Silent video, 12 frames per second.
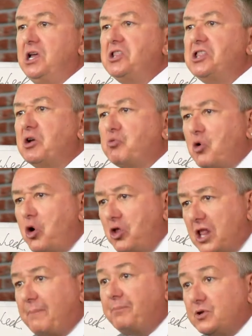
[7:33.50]
They
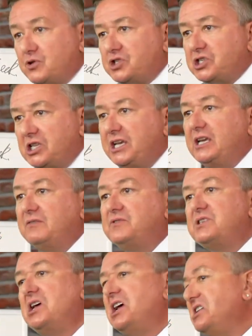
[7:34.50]
roll up their
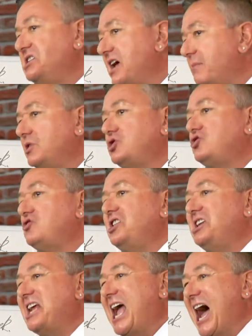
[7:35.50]
sleeves,
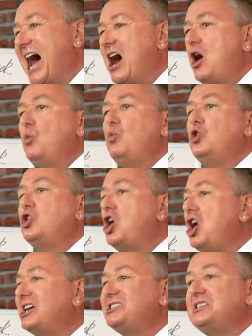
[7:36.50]
demonstrating how it will
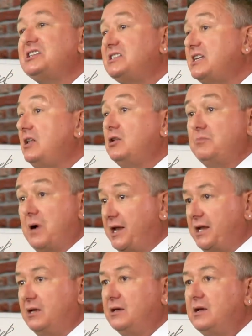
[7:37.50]
cost the seller
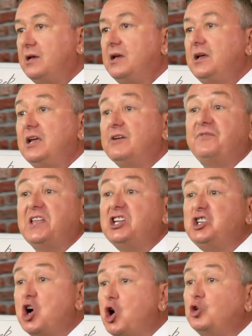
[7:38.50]
money if they
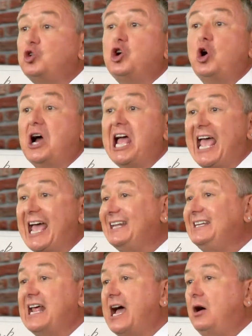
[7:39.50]
don't go
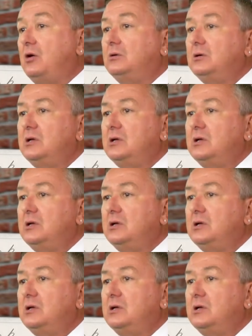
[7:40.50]
ahead now.